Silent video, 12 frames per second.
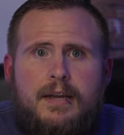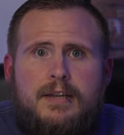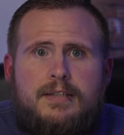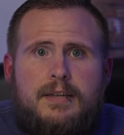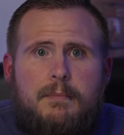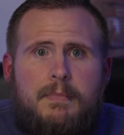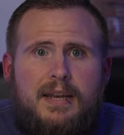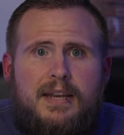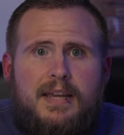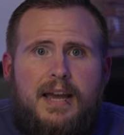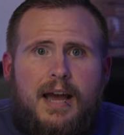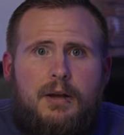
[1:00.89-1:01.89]
Some
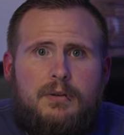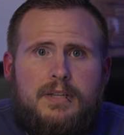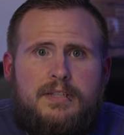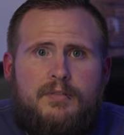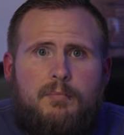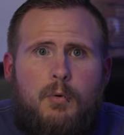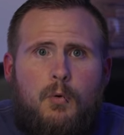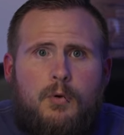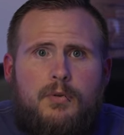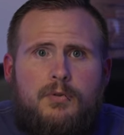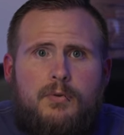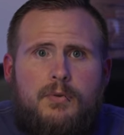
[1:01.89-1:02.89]
media outlets have
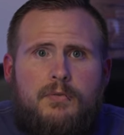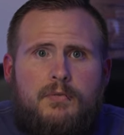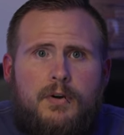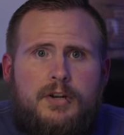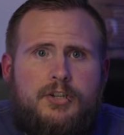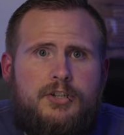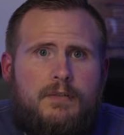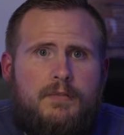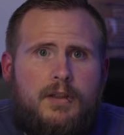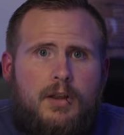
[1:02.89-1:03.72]
poured through the footage of the